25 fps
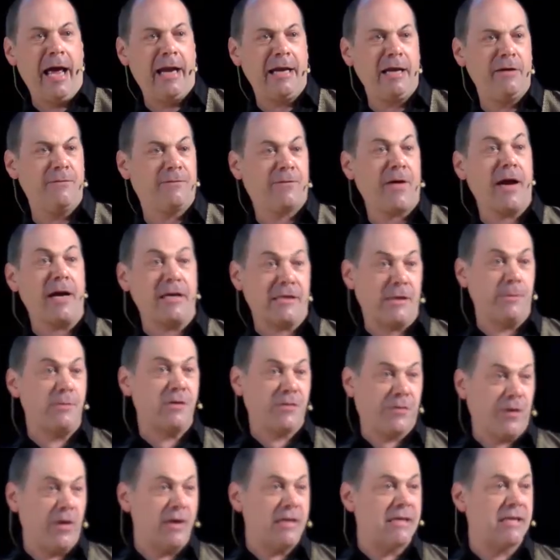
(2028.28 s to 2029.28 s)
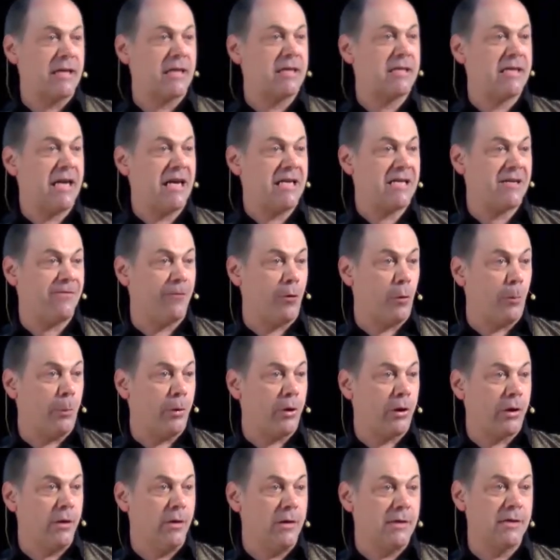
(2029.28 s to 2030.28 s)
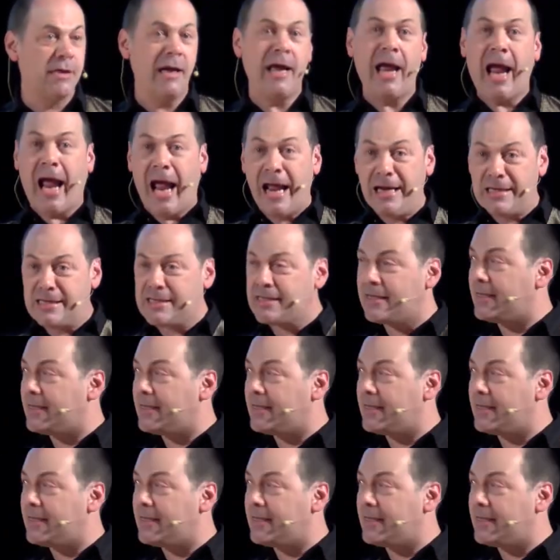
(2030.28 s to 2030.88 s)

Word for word: in fact, it was very successful because, hence the